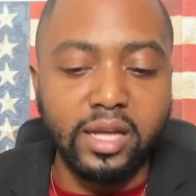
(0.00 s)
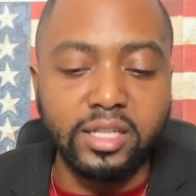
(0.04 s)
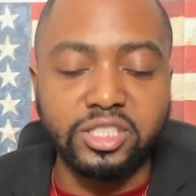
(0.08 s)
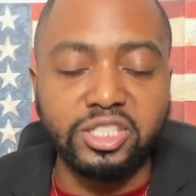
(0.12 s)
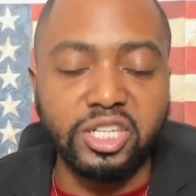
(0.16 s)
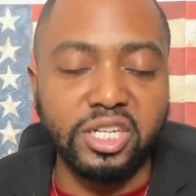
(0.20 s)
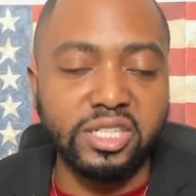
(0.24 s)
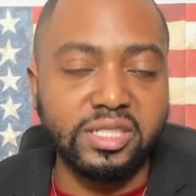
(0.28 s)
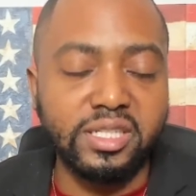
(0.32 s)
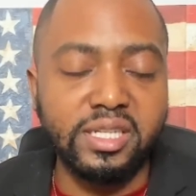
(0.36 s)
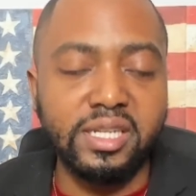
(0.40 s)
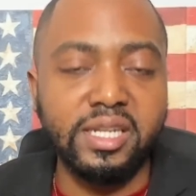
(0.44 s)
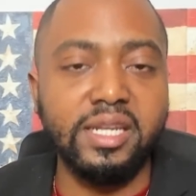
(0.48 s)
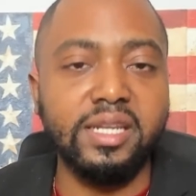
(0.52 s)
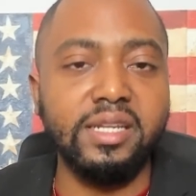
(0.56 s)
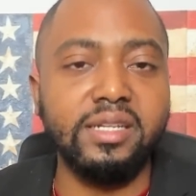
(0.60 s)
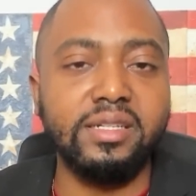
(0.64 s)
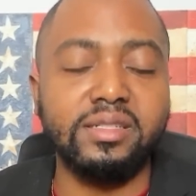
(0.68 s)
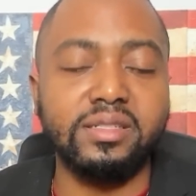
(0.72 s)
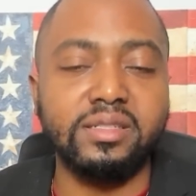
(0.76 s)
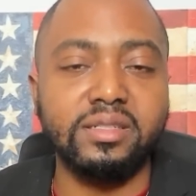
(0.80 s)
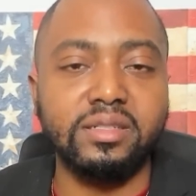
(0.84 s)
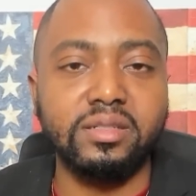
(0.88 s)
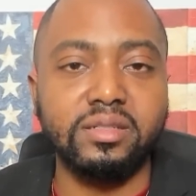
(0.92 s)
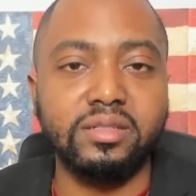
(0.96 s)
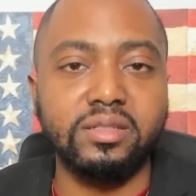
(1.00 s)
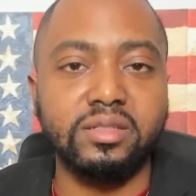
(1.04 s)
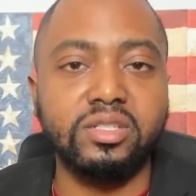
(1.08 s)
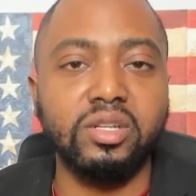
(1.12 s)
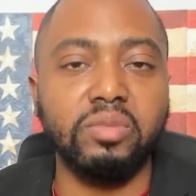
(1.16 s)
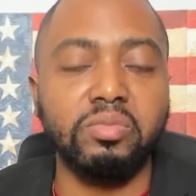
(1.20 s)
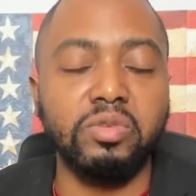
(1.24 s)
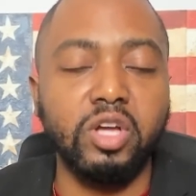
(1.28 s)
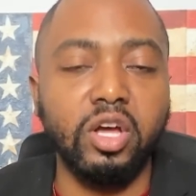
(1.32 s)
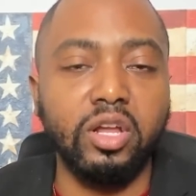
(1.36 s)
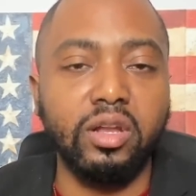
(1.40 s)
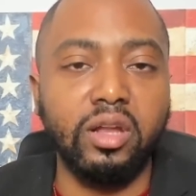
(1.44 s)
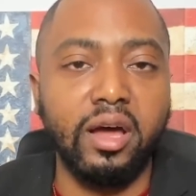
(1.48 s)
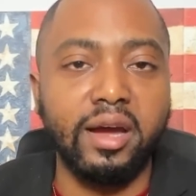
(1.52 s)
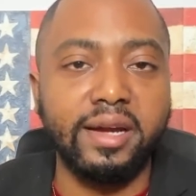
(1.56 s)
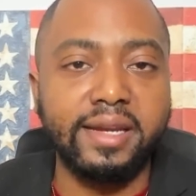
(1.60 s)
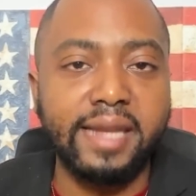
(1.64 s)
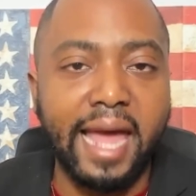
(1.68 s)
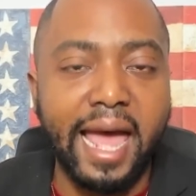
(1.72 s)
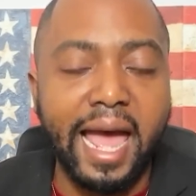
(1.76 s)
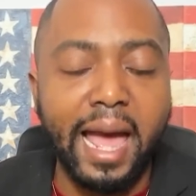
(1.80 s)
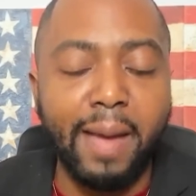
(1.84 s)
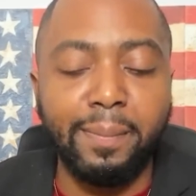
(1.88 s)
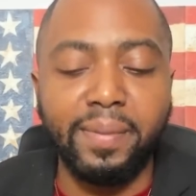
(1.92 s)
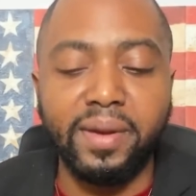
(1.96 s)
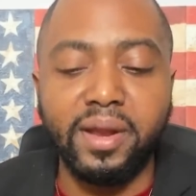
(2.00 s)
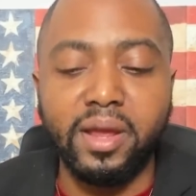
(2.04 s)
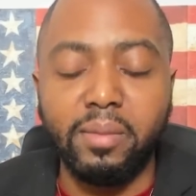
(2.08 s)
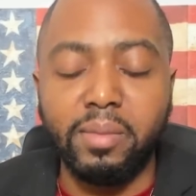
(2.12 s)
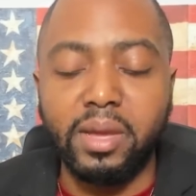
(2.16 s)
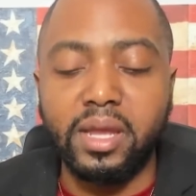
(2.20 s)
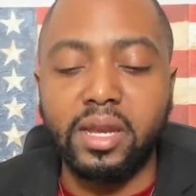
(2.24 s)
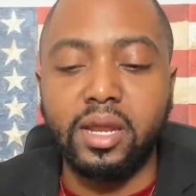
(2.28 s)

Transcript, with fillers: just needs some good luck to happen to him.